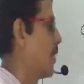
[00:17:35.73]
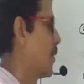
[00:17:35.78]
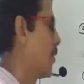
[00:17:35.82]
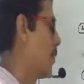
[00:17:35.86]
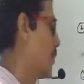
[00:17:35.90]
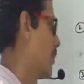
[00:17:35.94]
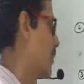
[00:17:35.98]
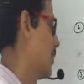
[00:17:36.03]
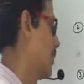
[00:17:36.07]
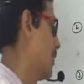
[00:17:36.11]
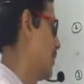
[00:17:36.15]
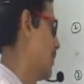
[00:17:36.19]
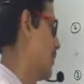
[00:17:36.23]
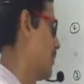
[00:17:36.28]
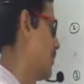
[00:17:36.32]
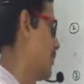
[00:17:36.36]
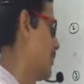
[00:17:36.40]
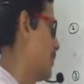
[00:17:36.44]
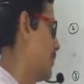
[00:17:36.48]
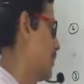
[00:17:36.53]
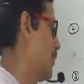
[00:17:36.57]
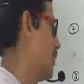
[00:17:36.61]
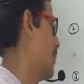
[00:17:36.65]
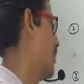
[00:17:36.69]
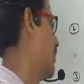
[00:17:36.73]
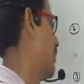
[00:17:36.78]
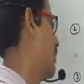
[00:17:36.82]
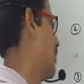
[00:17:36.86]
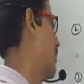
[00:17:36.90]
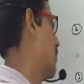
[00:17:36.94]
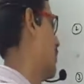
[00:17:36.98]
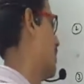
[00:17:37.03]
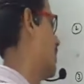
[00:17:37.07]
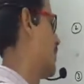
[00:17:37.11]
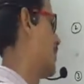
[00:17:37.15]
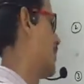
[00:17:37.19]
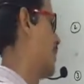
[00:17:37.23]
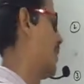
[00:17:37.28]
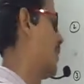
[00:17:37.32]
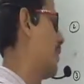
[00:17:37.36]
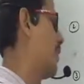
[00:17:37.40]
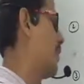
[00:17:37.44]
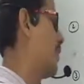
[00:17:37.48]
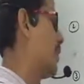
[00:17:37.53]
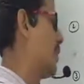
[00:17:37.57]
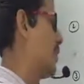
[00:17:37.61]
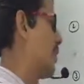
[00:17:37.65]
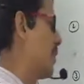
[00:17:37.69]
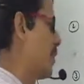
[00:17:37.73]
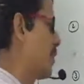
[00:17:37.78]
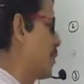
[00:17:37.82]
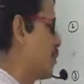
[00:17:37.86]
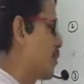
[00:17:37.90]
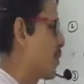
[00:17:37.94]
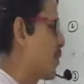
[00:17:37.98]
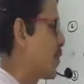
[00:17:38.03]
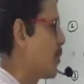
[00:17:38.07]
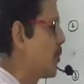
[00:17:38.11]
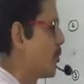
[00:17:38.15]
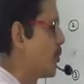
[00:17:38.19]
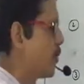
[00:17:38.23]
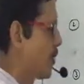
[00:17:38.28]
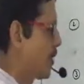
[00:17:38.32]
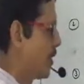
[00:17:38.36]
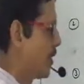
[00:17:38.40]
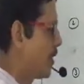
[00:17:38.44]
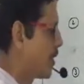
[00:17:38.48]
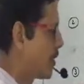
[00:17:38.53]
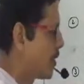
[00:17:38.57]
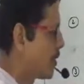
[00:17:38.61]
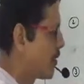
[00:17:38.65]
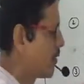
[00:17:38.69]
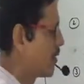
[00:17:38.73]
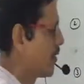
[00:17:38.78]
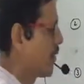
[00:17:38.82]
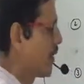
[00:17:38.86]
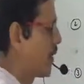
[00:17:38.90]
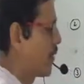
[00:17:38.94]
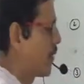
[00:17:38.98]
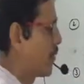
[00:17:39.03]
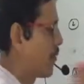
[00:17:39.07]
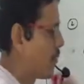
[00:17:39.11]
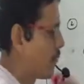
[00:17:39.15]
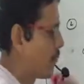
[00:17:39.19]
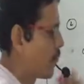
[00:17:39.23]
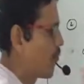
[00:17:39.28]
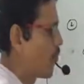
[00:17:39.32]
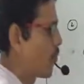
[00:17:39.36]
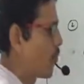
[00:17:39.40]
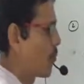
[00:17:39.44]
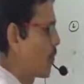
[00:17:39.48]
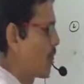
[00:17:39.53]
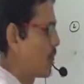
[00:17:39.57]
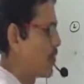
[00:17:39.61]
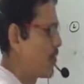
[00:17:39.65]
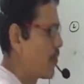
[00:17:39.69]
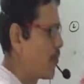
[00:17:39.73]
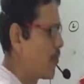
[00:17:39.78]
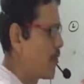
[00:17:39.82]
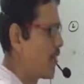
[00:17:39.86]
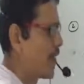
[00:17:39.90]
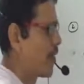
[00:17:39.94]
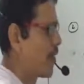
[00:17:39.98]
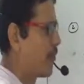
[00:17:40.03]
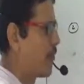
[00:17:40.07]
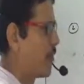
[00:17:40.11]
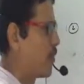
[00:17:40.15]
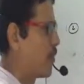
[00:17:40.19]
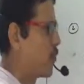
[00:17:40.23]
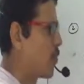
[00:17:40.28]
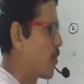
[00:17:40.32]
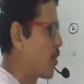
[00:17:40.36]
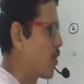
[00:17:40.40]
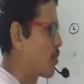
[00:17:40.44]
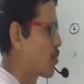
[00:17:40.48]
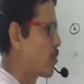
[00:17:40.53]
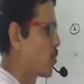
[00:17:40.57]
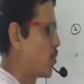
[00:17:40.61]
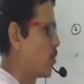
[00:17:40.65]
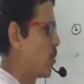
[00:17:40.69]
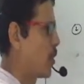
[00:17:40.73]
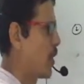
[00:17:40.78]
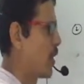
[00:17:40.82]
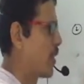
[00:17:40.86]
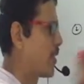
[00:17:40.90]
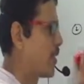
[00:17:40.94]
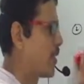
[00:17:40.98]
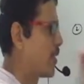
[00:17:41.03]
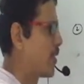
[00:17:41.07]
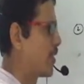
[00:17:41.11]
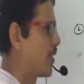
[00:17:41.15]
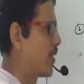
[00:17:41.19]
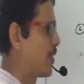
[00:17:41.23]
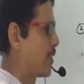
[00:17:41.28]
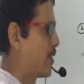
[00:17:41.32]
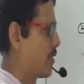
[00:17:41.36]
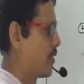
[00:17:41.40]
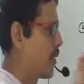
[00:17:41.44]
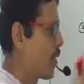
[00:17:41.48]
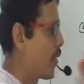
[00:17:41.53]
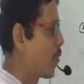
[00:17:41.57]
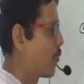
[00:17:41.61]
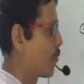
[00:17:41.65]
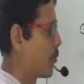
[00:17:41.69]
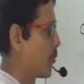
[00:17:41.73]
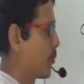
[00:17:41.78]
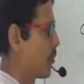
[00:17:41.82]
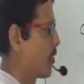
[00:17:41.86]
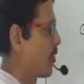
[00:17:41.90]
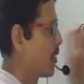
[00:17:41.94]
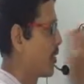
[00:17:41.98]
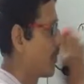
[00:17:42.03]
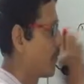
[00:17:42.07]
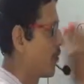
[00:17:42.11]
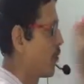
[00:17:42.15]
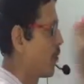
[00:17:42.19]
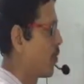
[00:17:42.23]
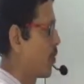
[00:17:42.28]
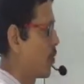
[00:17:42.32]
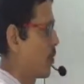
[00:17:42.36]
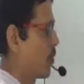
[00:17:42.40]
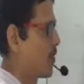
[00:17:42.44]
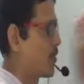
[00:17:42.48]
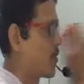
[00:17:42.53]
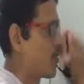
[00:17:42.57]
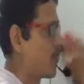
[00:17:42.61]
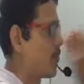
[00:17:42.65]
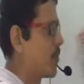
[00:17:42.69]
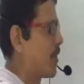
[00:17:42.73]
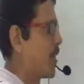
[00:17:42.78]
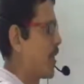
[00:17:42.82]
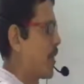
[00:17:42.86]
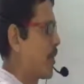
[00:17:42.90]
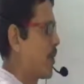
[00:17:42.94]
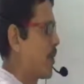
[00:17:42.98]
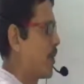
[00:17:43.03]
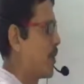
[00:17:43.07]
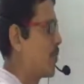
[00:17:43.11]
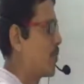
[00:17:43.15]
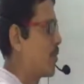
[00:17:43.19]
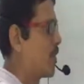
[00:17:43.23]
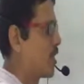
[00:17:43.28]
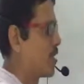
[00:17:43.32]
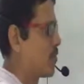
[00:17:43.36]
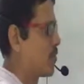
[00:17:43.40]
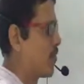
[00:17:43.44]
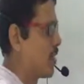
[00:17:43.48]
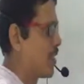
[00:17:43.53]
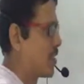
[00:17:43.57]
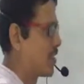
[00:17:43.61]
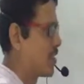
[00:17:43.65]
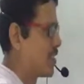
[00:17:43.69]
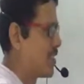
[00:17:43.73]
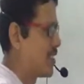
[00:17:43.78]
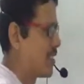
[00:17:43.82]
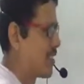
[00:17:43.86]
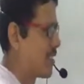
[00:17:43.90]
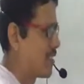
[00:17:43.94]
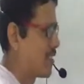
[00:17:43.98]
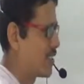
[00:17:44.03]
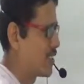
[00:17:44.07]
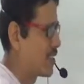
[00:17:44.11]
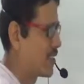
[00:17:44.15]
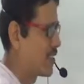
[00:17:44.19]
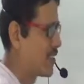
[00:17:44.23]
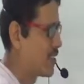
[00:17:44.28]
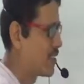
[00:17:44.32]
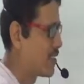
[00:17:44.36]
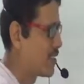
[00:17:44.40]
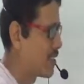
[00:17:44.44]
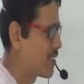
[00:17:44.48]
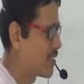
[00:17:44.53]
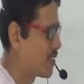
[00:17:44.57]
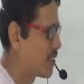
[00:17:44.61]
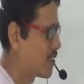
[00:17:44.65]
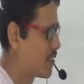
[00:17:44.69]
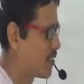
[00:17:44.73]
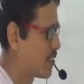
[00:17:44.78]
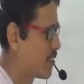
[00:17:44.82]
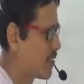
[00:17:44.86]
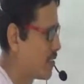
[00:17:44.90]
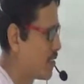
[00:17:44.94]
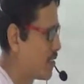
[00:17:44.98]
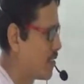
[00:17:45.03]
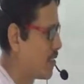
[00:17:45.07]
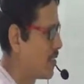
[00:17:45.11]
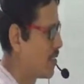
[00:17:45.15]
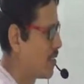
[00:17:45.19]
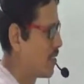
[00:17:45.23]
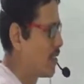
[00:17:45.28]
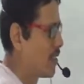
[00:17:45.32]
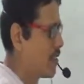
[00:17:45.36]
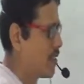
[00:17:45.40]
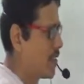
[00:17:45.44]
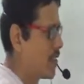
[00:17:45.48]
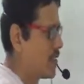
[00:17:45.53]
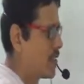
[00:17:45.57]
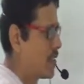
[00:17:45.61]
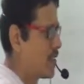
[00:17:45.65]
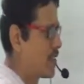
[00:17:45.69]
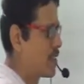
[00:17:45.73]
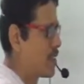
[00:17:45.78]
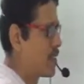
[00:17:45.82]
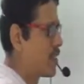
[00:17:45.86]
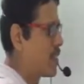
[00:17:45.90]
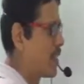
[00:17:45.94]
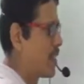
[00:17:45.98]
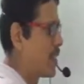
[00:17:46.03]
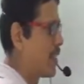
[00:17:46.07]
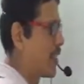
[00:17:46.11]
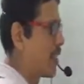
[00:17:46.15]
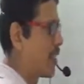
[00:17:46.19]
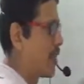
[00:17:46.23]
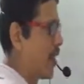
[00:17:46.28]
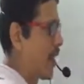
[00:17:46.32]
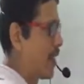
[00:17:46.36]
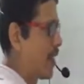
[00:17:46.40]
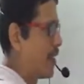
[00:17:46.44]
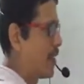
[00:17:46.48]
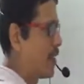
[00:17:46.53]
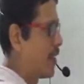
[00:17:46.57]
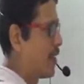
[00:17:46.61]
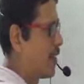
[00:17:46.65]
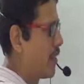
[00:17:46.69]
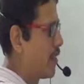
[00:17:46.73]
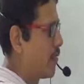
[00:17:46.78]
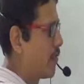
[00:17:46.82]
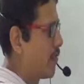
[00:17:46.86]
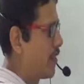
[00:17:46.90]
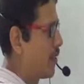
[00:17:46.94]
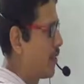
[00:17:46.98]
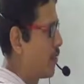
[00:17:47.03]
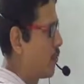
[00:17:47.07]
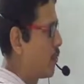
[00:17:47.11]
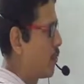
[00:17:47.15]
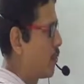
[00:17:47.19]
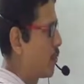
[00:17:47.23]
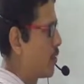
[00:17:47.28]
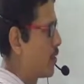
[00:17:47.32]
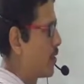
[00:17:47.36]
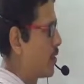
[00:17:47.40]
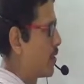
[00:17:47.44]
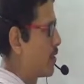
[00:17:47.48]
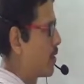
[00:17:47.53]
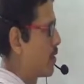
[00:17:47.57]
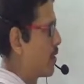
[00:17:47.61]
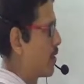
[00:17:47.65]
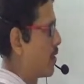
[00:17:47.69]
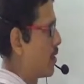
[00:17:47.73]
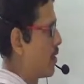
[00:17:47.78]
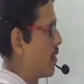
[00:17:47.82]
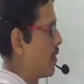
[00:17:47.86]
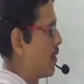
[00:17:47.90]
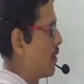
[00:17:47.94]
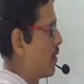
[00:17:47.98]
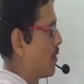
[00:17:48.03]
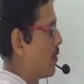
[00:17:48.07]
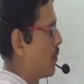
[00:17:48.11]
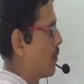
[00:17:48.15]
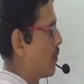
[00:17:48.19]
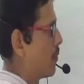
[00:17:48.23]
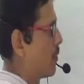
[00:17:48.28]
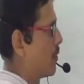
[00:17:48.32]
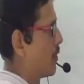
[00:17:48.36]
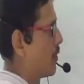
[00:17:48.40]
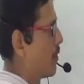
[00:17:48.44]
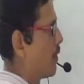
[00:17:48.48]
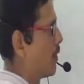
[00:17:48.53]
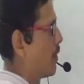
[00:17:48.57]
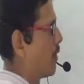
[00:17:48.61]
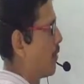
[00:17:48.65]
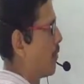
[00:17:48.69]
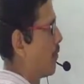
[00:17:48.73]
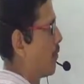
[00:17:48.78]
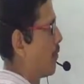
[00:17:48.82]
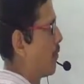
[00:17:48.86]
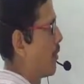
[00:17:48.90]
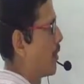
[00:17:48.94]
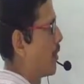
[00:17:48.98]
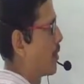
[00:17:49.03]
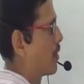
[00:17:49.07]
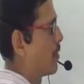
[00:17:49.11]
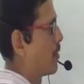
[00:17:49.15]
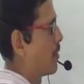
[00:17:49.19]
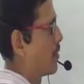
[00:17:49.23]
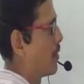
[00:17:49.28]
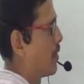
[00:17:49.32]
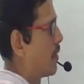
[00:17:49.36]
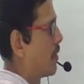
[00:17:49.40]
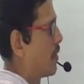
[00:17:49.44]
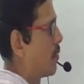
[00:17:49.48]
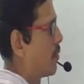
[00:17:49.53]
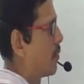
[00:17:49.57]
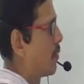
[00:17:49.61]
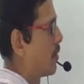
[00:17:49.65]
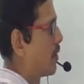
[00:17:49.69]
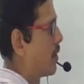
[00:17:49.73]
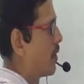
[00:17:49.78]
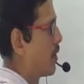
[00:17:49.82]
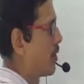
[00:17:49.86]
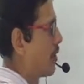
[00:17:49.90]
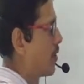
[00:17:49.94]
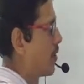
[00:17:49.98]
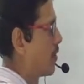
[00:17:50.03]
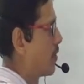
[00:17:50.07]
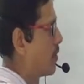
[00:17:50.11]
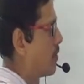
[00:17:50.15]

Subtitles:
Okay. See, you read the formulas of derivative also, and now you read the formulas of derivative as well as integration, and just the anti-derivative of this function is nothing but